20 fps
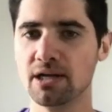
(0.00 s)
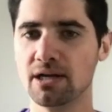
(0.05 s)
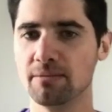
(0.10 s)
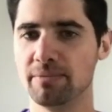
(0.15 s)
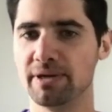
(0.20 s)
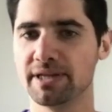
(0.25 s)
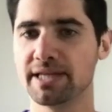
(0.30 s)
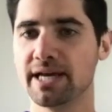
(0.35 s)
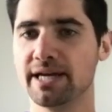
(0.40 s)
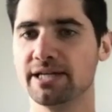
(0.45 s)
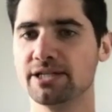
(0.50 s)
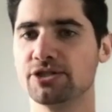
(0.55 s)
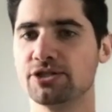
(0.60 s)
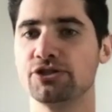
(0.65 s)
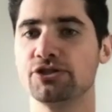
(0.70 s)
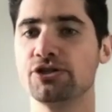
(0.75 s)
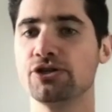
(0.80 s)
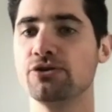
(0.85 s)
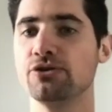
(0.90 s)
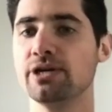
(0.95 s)
But then as
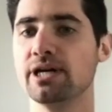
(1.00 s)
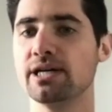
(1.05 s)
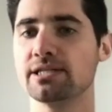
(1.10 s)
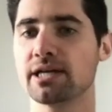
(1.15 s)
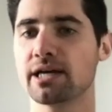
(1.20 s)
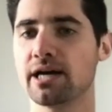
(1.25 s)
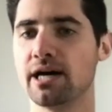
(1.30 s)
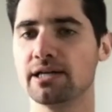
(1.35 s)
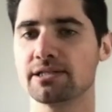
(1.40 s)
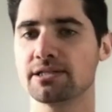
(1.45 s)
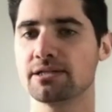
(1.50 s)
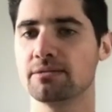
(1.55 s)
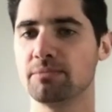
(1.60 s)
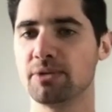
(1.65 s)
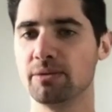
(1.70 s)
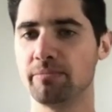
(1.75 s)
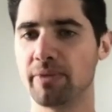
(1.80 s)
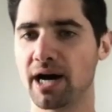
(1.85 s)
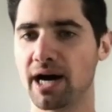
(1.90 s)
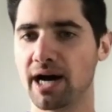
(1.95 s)
soon as a
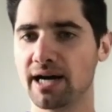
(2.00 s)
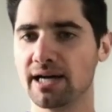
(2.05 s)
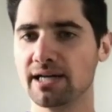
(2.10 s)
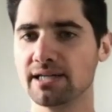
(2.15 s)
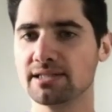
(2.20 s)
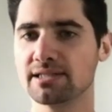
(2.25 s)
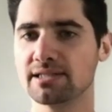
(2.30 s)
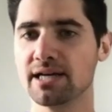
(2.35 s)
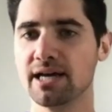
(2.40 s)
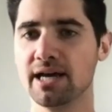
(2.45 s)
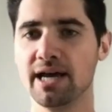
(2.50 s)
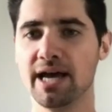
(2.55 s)
customer buys,